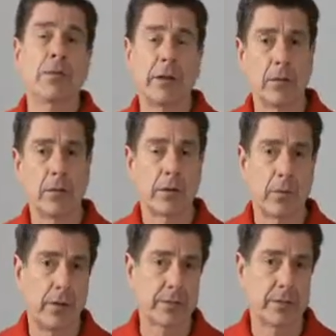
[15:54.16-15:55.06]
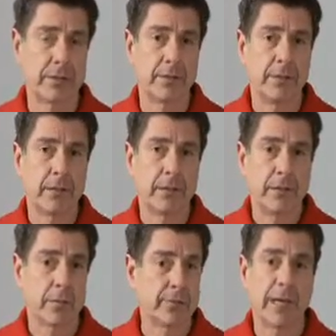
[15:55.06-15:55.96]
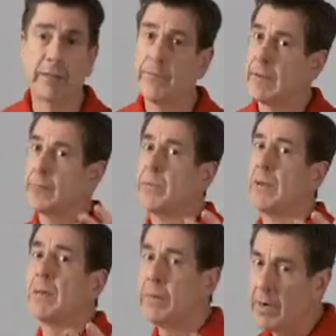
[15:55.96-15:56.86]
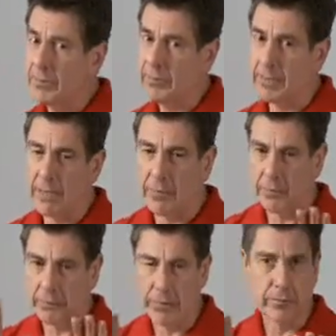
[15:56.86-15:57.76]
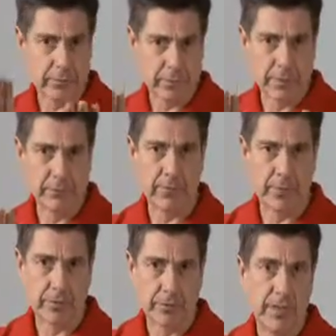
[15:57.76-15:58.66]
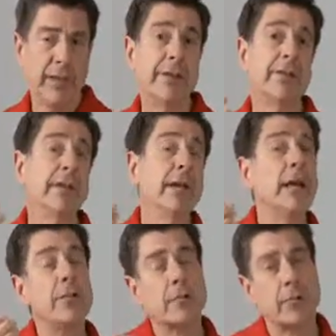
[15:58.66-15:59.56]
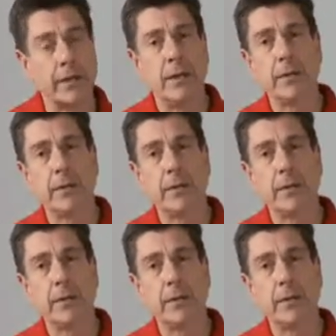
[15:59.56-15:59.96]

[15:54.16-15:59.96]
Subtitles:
from Killer Kowalski. So it's not the fact that you're being punched that allows you to use a certain level of force. It's the injury